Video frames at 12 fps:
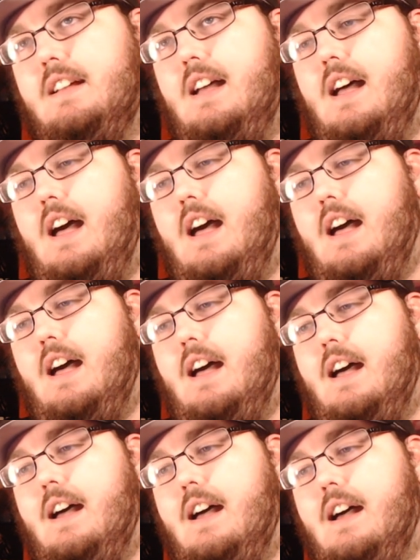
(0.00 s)

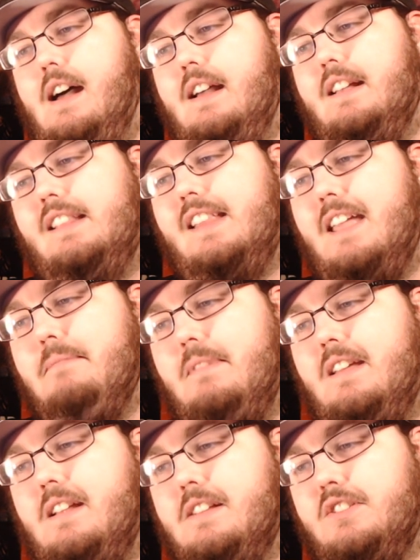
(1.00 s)

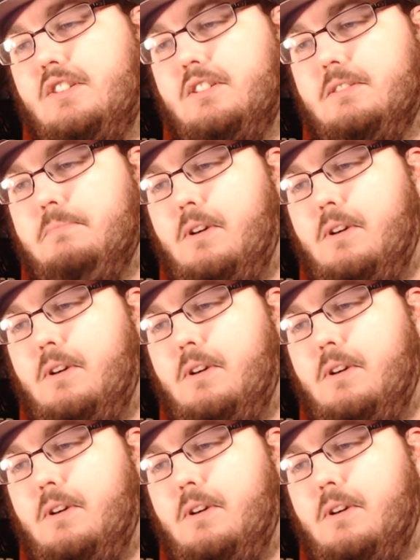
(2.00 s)
claiming a certain